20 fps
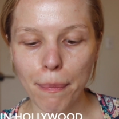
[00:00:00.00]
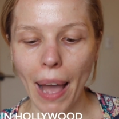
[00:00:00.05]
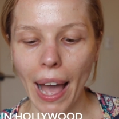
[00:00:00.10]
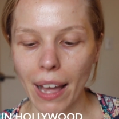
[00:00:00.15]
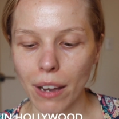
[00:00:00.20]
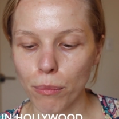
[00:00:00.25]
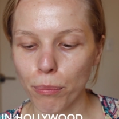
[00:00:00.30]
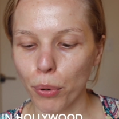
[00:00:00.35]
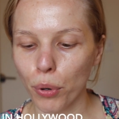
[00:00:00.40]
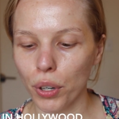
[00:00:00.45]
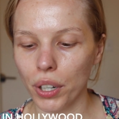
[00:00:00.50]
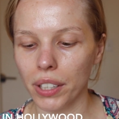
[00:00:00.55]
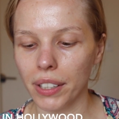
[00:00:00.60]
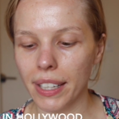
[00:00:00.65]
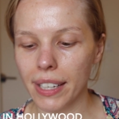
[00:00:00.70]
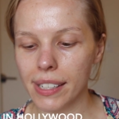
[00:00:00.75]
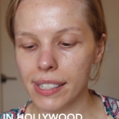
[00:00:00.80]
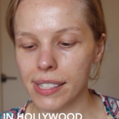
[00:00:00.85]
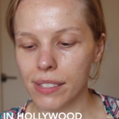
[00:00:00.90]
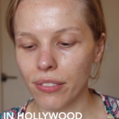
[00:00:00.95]
Matte and
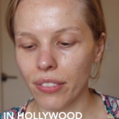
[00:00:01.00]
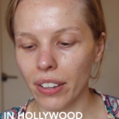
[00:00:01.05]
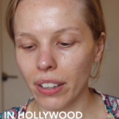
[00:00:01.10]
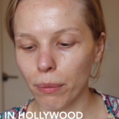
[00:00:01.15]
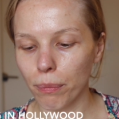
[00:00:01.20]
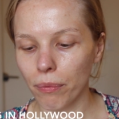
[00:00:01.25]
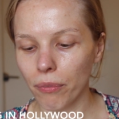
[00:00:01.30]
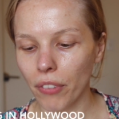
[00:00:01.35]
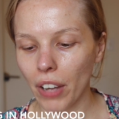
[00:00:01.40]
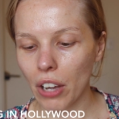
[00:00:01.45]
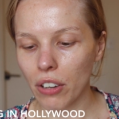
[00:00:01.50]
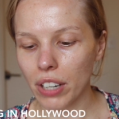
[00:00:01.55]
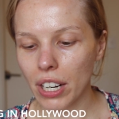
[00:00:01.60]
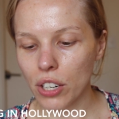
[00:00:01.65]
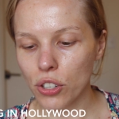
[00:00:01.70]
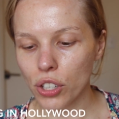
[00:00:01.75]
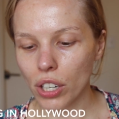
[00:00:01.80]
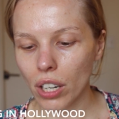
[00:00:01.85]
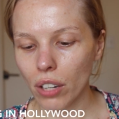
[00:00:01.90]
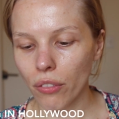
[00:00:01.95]
Poreless
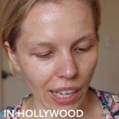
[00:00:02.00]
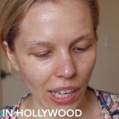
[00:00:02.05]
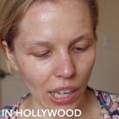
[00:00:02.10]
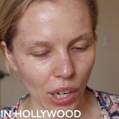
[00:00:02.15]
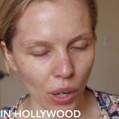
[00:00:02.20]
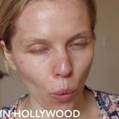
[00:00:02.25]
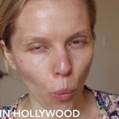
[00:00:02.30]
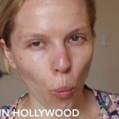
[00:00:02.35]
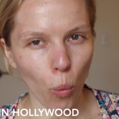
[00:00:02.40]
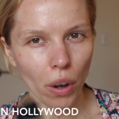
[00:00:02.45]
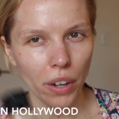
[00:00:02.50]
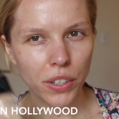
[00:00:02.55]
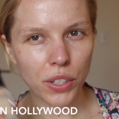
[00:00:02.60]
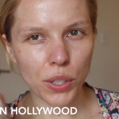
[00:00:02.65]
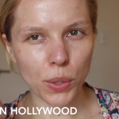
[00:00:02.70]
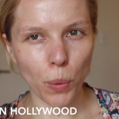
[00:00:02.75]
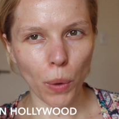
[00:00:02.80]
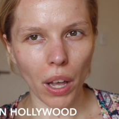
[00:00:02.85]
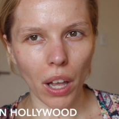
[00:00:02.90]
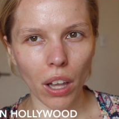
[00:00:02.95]
Foundation in
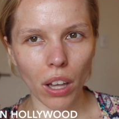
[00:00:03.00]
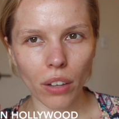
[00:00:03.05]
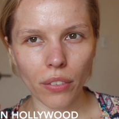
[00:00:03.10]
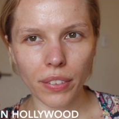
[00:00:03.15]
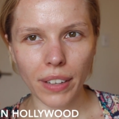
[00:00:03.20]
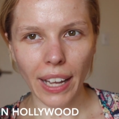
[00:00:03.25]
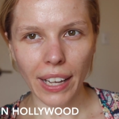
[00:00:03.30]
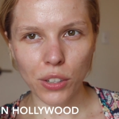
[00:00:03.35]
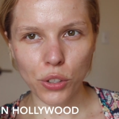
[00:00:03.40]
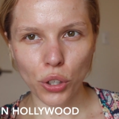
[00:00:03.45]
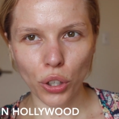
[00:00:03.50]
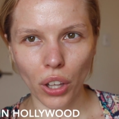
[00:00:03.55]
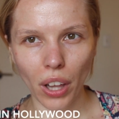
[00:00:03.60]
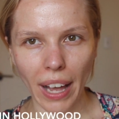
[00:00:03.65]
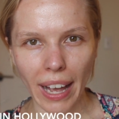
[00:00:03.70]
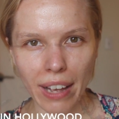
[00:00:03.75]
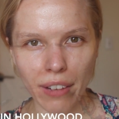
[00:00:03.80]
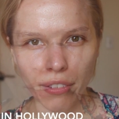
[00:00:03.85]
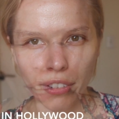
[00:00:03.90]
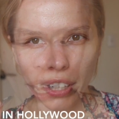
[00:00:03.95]
112 Natural
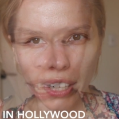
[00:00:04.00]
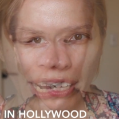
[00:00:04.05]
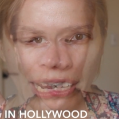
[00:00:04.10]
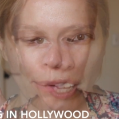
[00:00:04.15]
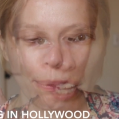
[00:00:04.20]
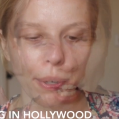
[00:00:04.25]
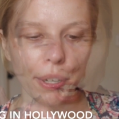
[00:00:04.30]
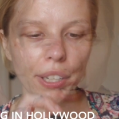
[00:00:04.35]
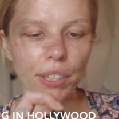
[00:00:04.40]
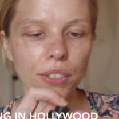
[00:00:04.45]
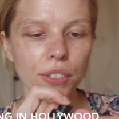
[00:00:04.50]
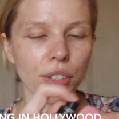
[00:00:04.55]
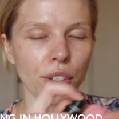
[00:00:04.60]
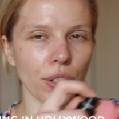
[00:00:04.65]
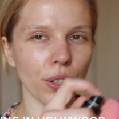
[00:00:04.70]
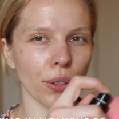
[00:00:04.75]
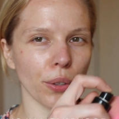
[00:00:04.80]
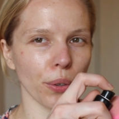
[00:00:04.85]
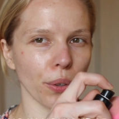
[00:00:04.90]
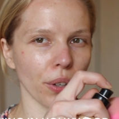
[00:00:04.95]
Ivory. And I put
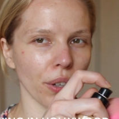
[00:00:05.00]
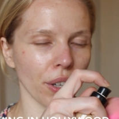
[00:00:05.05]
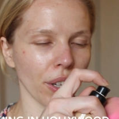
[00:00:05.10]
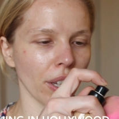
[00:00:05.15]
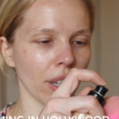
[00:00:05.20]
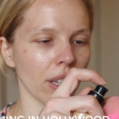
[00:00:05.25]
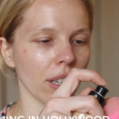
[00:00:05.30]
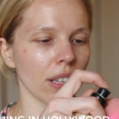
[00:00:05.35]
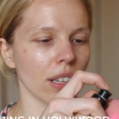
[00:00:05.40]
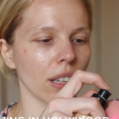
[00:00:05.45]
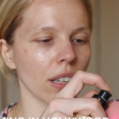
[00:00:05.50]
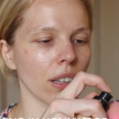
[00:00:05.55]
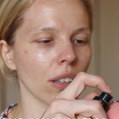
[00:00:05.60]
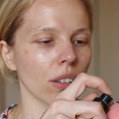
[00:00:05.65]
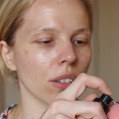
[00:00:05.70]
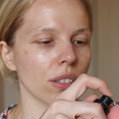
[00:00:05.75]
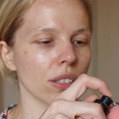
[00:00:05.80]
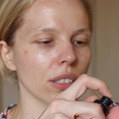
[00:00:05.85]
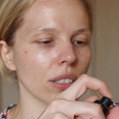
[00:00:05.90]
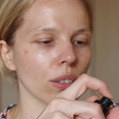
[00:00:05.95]
2
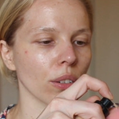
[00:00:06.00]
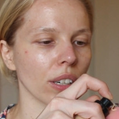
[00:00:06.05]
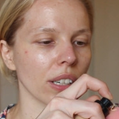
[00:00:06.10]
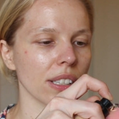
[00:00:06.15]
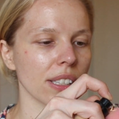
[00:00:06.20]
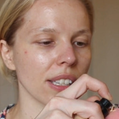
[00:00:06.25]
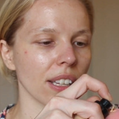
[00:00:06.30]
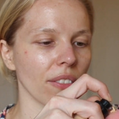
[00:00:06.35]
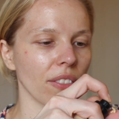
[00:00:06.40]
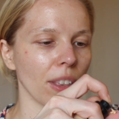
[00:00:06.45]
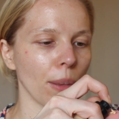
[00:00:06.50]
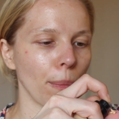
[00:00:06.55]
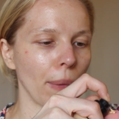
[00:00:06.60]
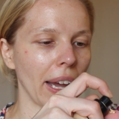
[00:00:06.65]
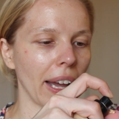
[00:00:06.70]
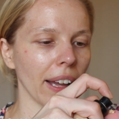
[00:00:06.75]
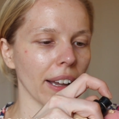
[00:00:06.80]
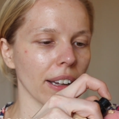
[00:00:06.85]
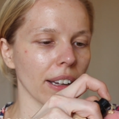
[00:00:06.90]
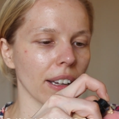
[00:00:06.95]
squirts of the
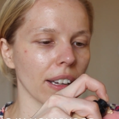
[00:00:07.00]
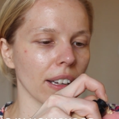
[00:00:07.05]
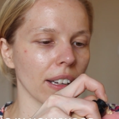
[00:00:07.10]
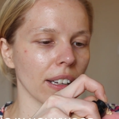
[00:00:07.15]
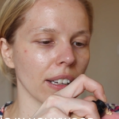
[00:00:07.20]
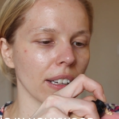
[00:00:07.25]
MAC,